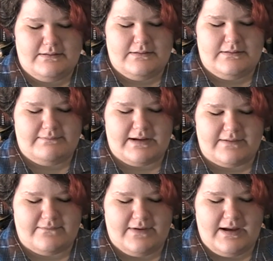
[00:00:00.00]
if I
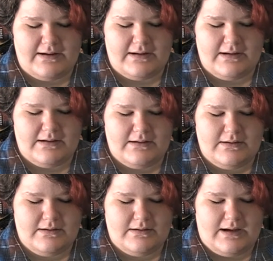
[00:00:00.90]
can find it,
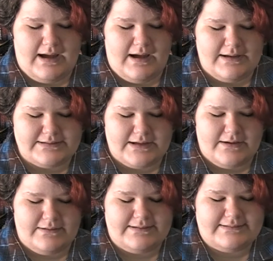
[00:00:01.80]
I
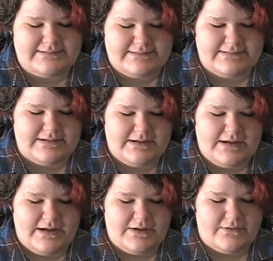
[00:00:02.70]
also
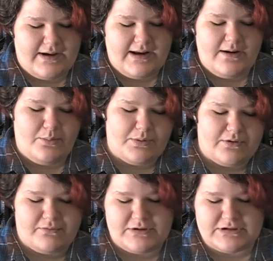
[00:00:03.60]
created a
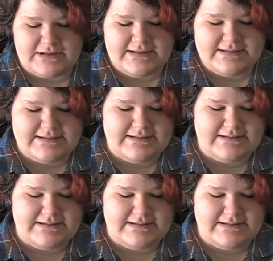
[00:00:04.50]
book wish list